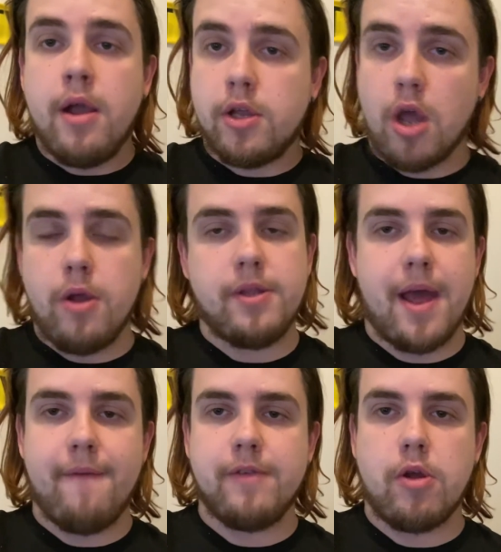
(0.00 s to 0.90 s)
Go
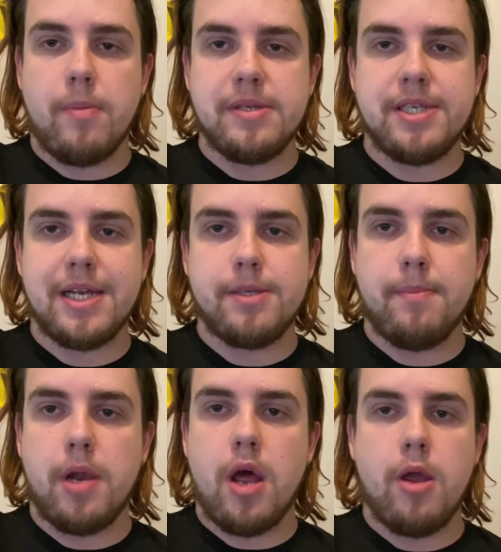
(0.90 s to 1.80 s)
down the comment section
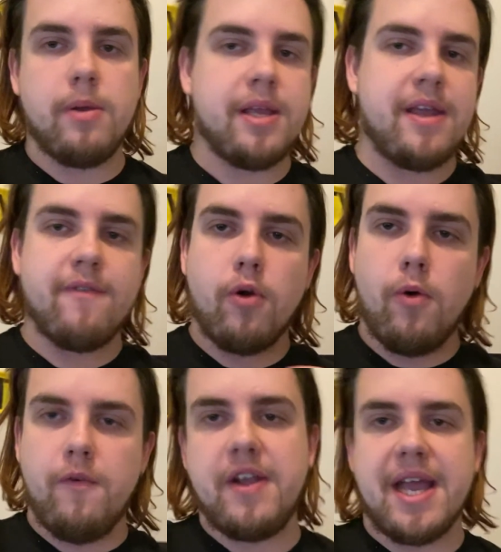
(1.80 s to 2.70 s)
below, give
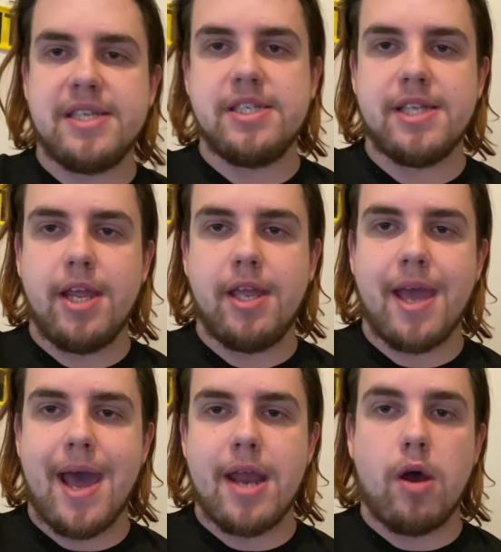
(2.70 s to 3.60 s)
all the guesses that you
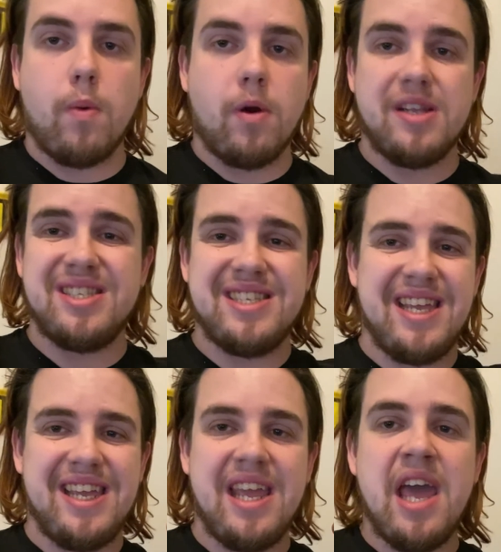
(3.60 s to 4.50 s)
can. I want to
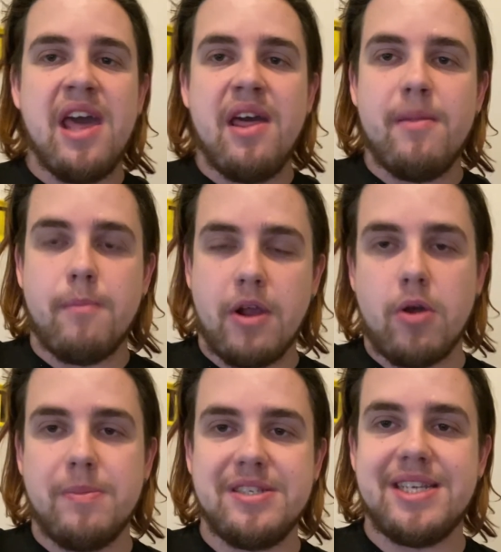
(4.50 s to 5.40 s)
see my
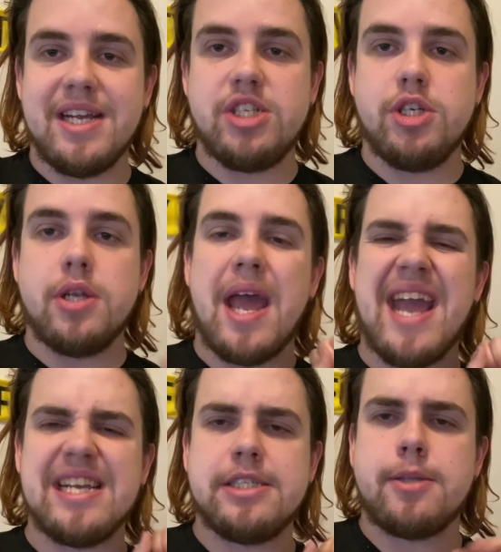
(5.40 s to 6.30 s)
comment section
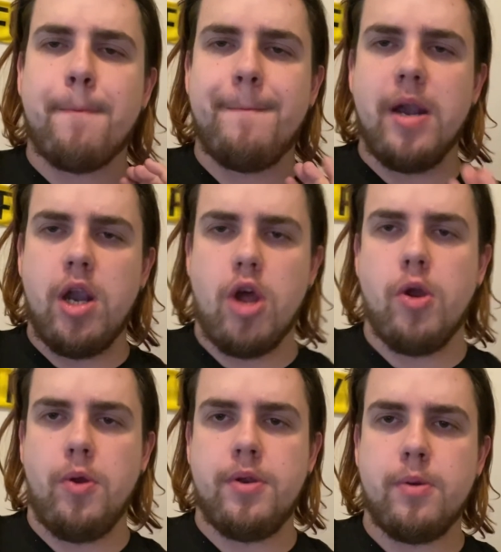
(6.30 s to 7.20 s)

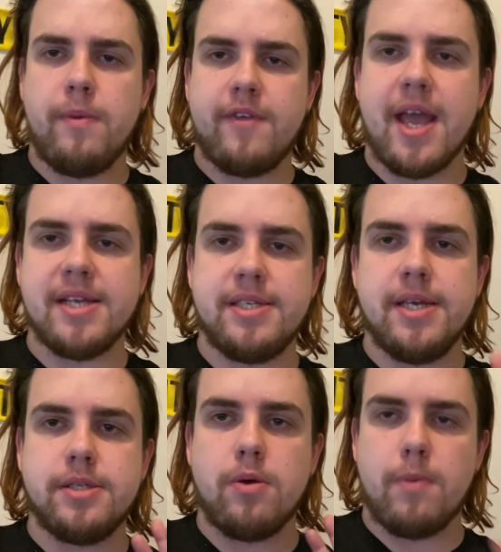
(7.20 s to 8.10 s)
explode with
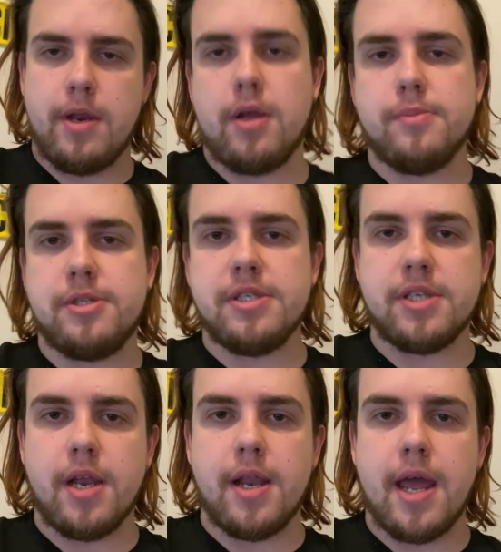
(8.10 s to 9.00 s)
guesses when it comes to
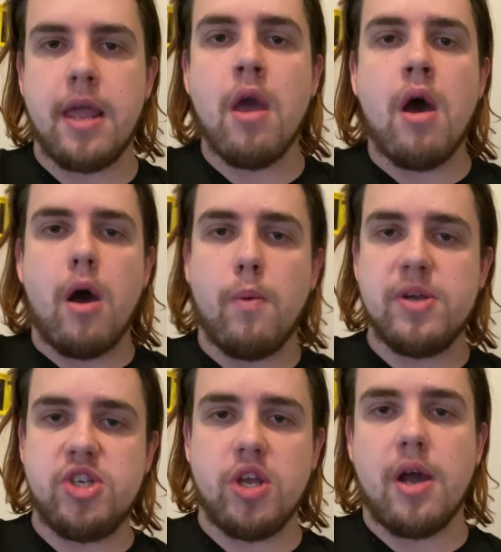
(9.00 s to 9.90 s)
Sunday. I
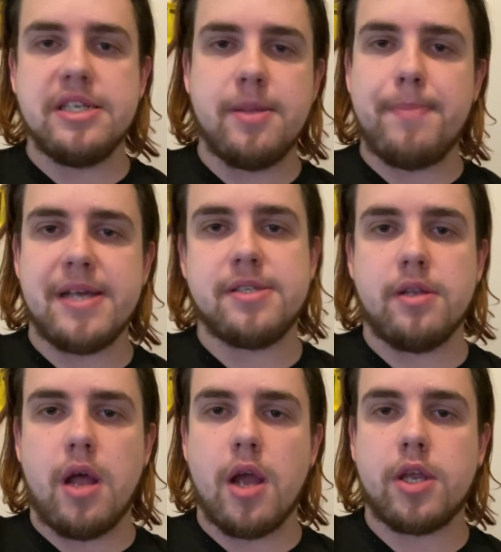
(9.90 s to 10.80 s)
wish you guys the best of
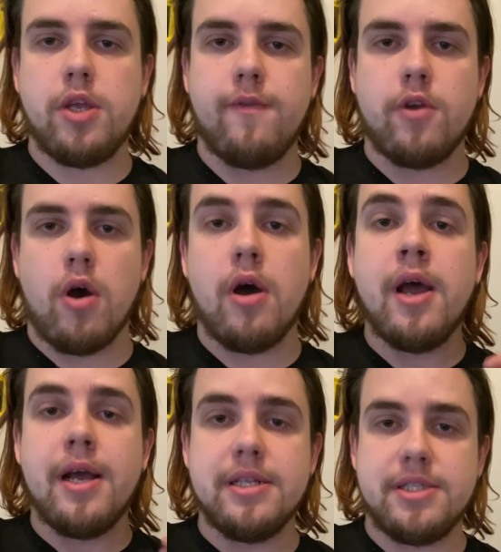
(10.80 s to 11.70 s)
luck. You've got
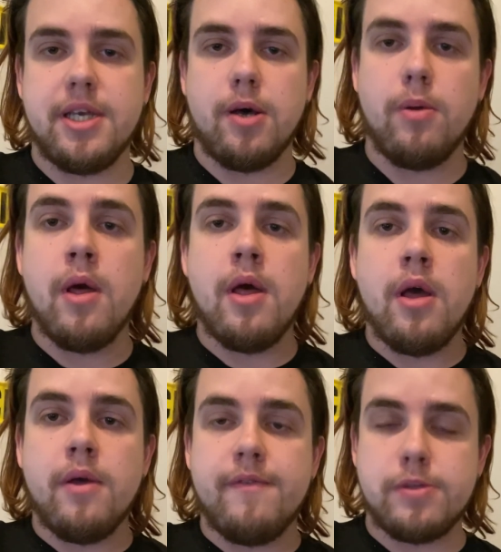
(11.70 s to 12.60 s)
until
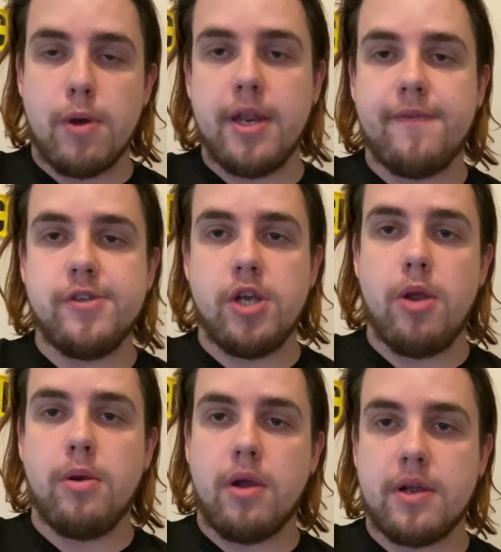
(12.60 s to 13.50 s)
the 20th of
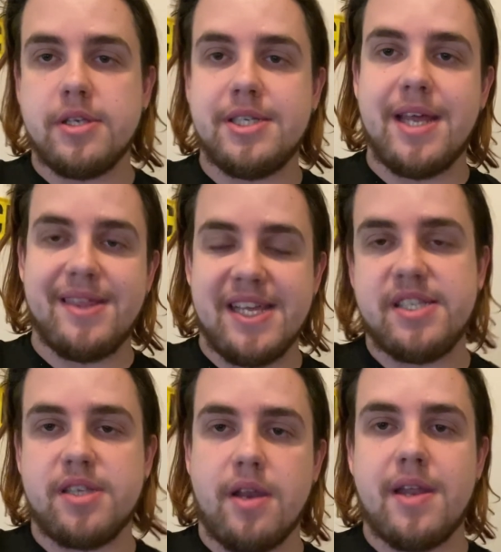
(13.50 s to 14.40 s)
June, like I said, this
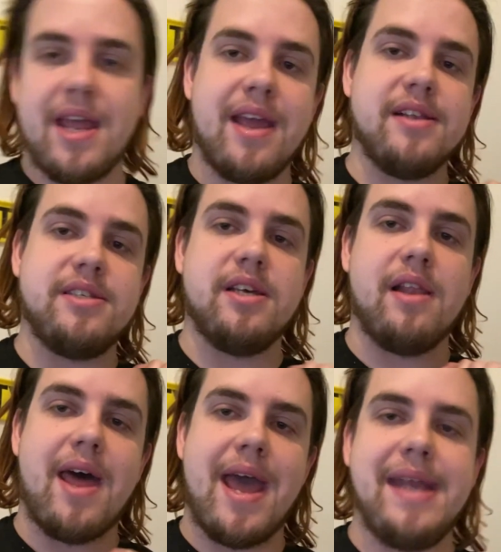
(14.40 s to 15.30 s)
Sunday
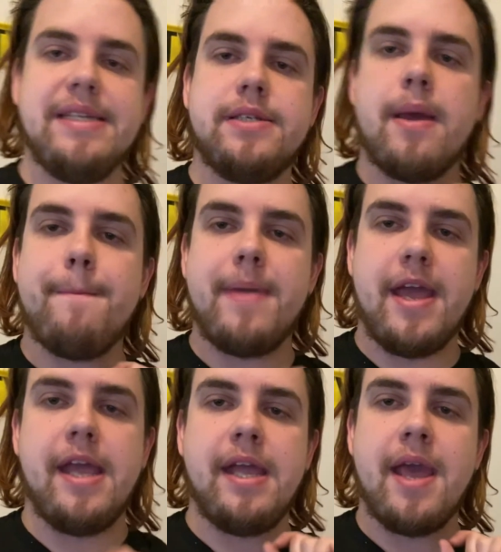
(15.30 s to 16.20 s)
until 8
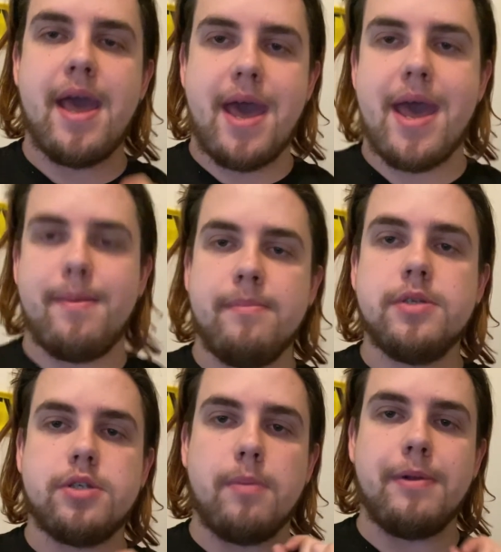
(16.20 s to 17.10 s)
p.m.
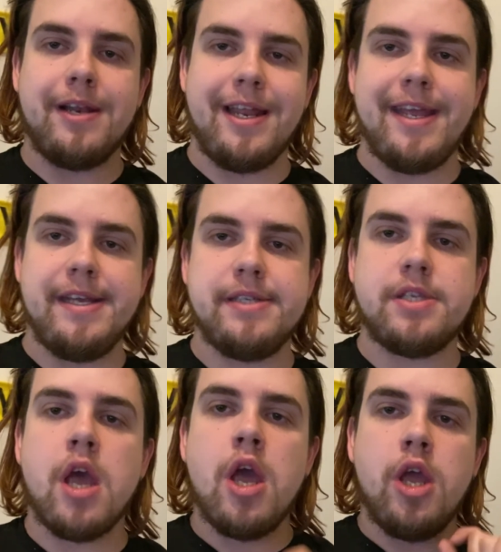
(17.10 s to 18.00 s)
So
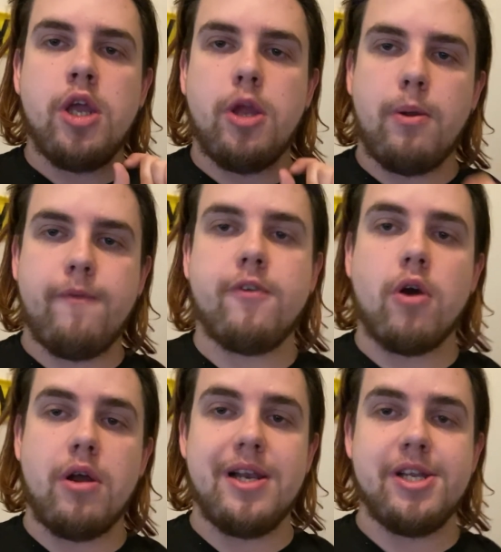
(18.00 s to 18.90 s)
please, you've
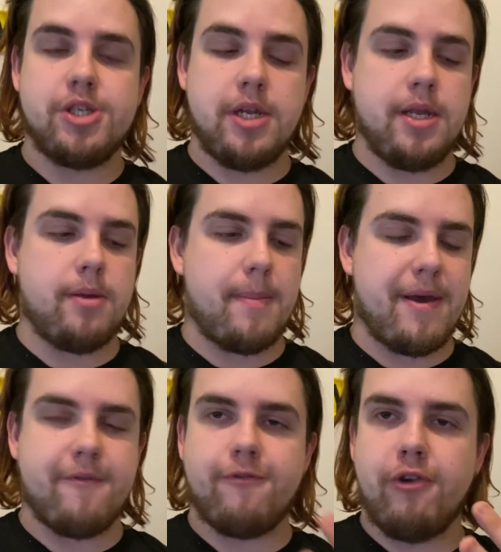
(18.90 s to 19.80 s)
got literally
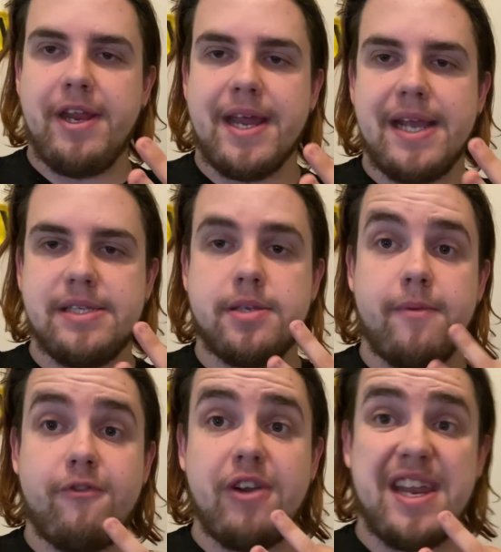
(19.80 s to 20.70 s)
about three
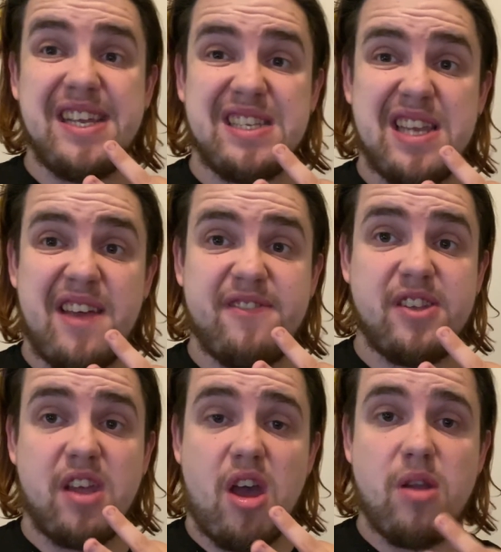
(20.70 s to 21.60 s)
days left
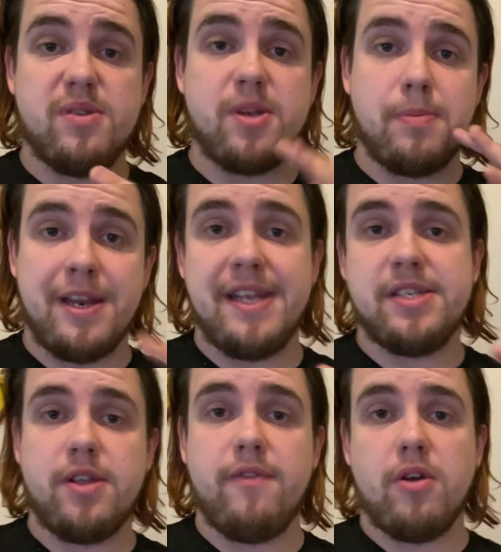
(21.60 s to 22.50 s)
to go. So please,
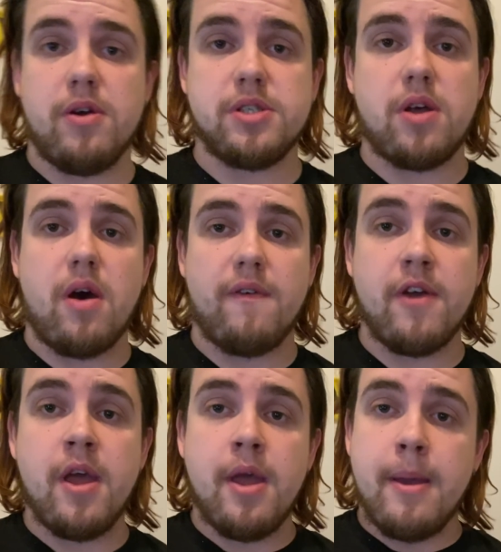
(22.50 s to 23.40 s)
DVRs of
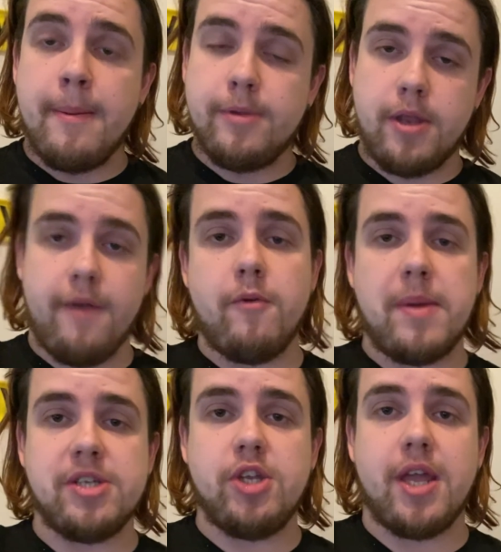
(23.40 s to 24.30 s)
doing the
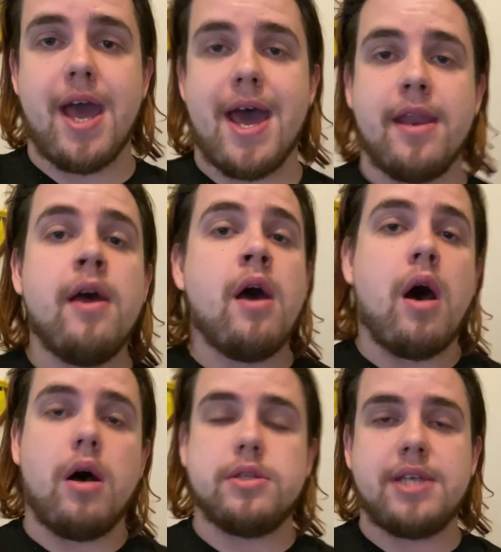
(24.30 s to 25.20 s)
best you can.
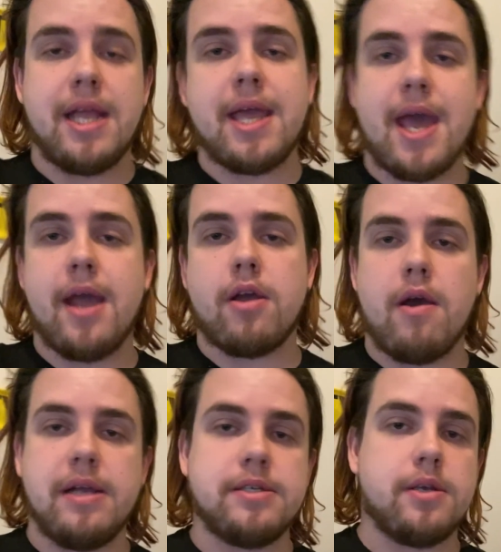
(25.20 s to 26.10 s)
Take care,
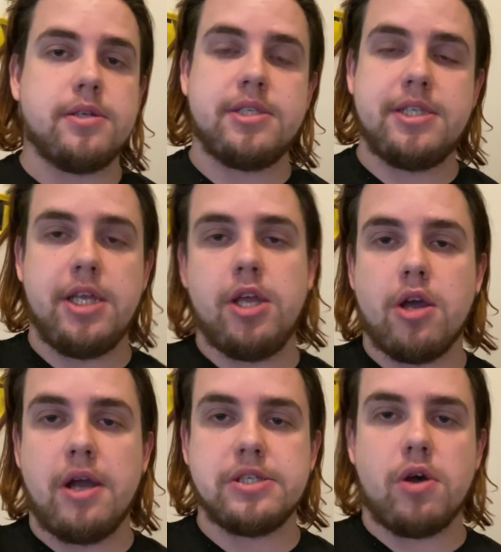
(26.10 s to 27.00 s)
guys. See you
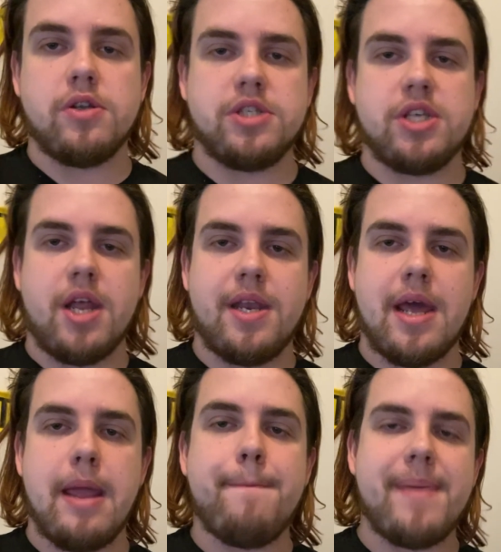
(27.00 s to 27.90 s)
guys on
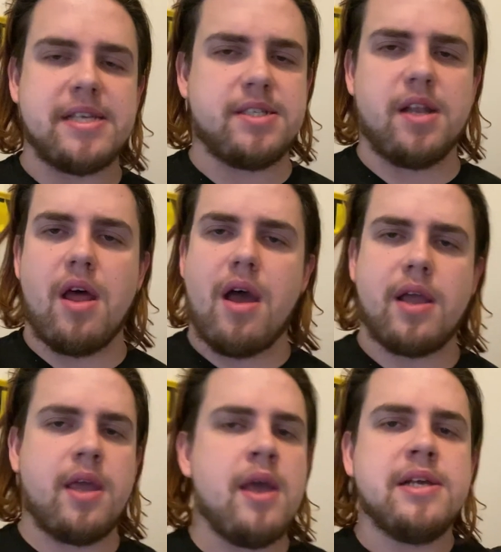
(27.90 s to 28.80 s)
Sunday. Best of luck.
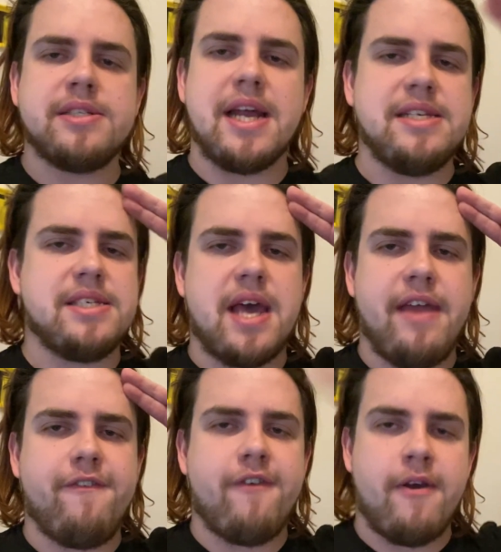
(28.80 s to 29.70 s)
Stay
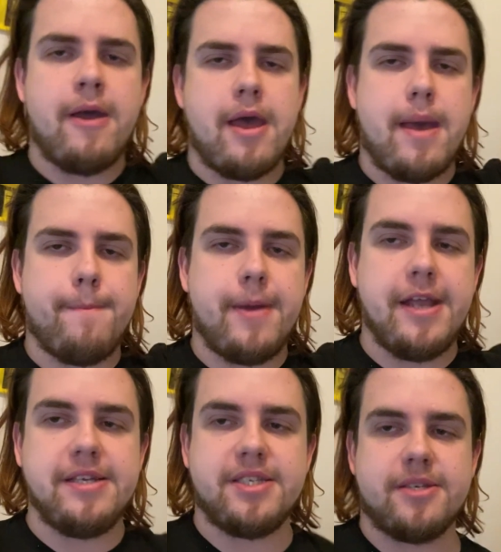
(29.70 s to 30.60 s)
safe. And
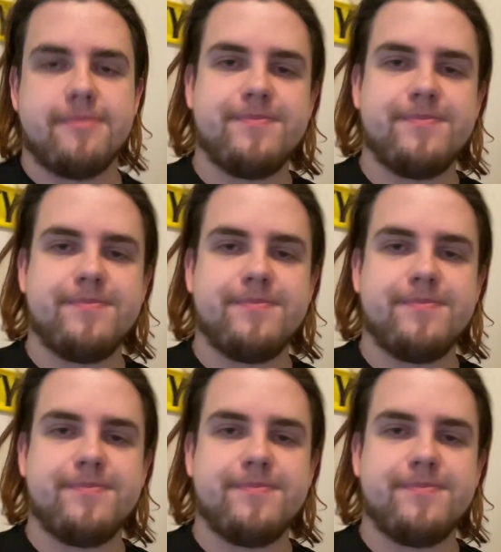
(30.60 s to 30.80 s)
peace.